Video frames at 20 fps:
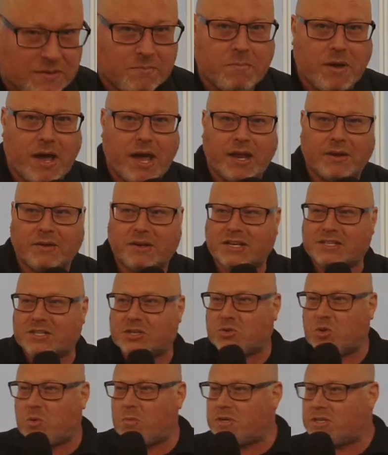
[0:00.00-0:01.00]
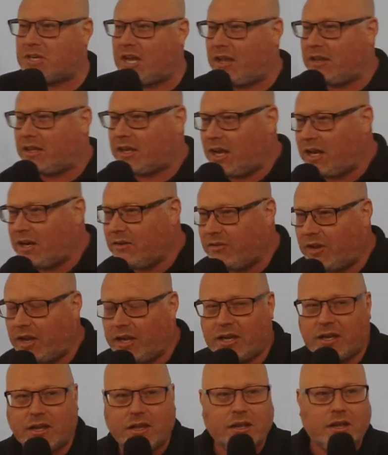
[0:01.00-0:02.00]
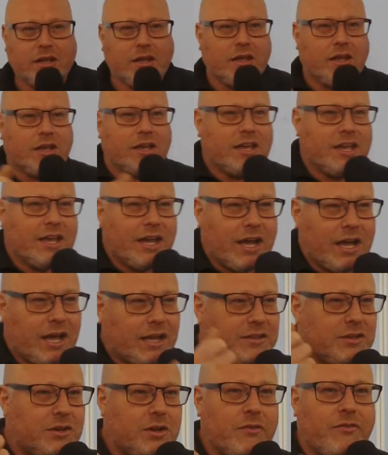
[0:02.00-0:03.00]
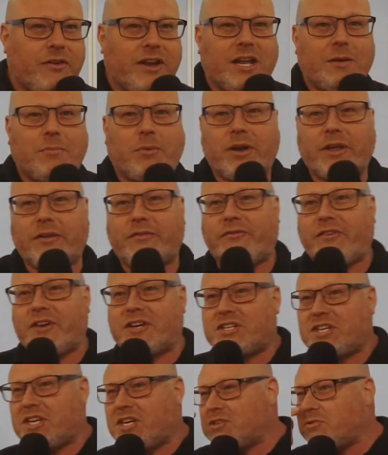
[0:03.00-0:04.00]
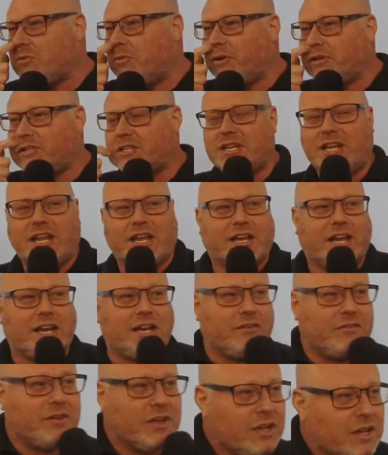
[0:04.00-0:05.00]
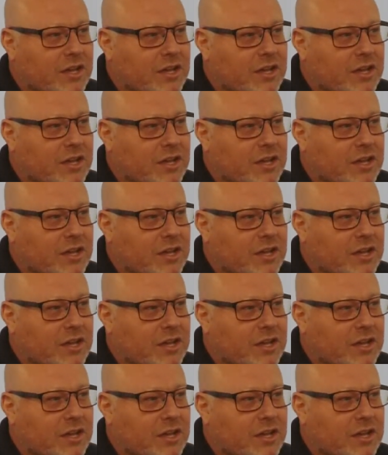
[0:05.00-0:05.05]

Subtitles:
man. Because it's almost that kind of like, I don't know if anybody fishes or it's in that kind of